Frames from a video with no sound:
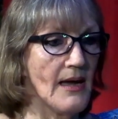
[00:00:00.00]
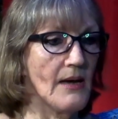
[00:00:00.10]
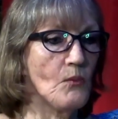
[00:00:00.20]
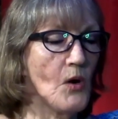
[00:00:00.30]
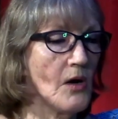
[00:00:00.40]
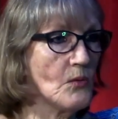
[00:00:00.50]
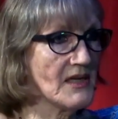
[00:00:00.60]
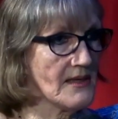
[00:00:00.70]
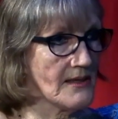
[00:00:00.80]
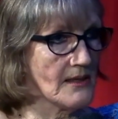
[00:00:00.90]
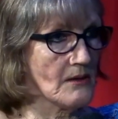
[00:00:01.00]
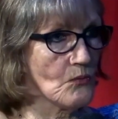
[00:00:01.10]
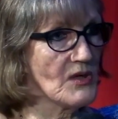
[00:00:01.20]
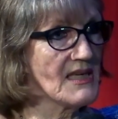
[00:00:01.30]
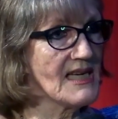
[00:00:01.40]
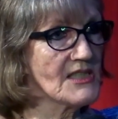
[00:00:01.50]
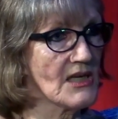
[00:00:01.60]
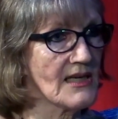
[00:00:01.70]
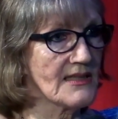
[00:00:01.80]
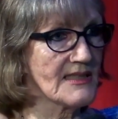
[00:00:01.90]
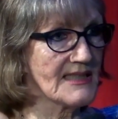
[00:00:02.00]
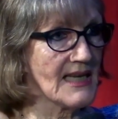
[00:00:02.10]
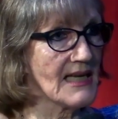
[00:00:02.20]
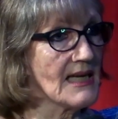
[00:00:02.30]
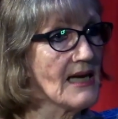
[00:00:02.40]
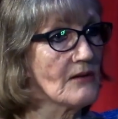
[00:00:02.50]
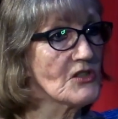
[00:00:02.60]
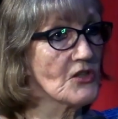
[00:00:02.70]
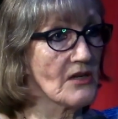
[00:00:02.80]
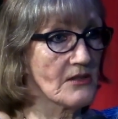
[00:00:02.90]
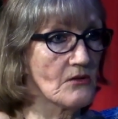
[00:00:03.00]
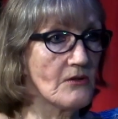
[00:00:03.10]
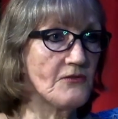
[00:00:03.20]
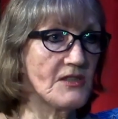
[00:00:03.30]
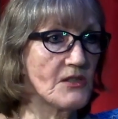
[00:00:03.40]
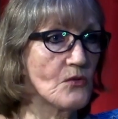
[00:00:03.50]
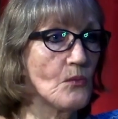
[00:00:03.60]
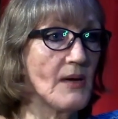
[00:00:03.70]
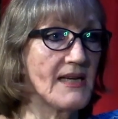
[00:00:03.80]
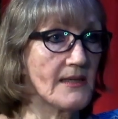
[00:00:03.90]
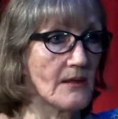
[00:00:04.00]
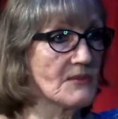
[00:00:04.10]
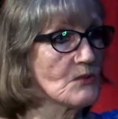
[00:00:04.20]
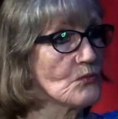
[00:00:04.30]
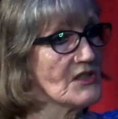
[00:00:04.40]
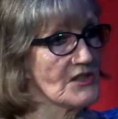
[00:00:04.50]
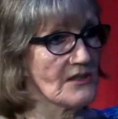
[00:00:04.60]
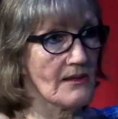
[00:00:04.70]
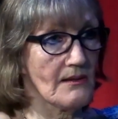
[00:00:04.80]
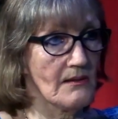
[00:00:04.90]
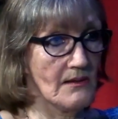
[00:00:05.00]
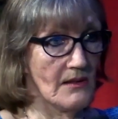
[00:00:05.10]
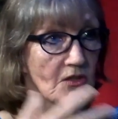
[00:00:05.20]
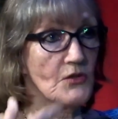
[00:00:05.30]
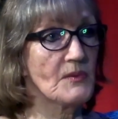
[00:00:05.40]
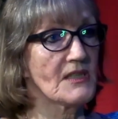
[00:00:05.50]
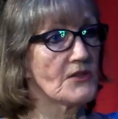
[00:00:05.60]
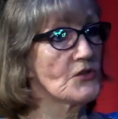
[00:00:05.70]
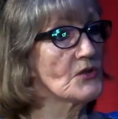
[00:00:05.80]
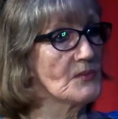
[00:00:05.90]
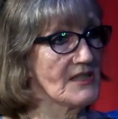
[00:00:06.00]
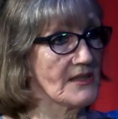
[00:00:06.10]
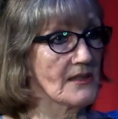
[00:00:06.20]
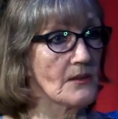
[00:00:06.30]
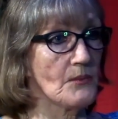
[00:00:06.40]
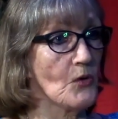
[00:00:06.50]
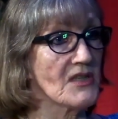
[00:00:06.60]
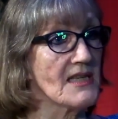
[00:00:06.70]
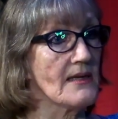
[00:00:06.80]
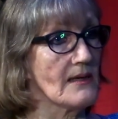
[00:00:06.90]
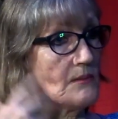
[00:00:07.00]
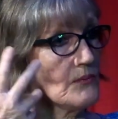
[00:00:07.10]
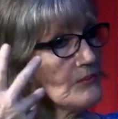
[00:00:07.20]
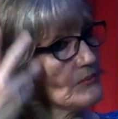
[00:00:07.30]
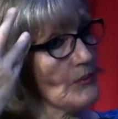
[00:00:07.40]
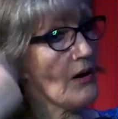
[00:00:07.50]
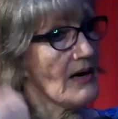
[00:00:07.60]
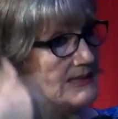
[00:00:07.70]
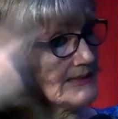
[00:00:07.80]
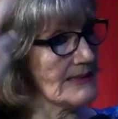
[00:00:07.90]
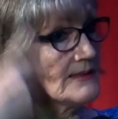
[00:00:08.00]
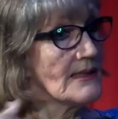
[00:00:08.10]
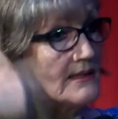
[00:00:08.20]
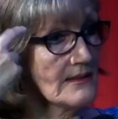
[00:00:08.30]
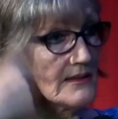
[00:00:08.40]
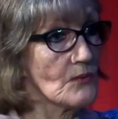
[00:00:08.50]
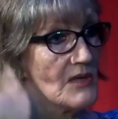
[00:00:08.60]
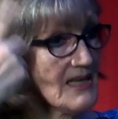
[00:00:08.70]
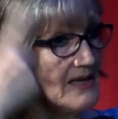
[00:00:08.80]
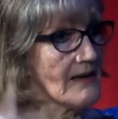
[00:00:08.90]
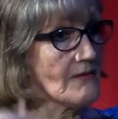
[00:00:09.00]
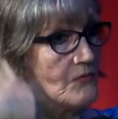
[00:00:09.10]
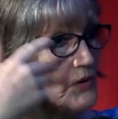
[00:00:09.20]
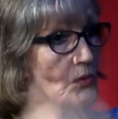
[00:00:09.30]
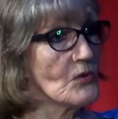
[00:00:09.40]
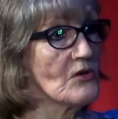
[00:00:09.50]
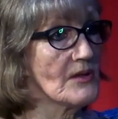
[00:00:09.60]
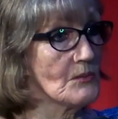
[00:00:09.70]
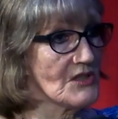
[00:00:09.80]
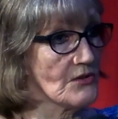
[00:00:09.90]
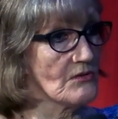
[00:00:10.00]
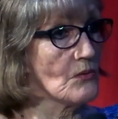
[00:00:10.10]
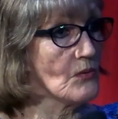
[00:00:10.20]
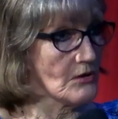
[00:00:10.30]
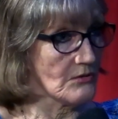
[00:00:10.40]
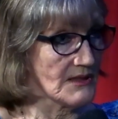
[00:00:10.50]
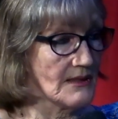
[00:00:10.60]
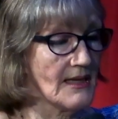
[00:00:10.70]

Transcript: And while we're here, we need to understand our psychophysical makeups, which are attributed to the particular body and mind that we have while we're in the material world.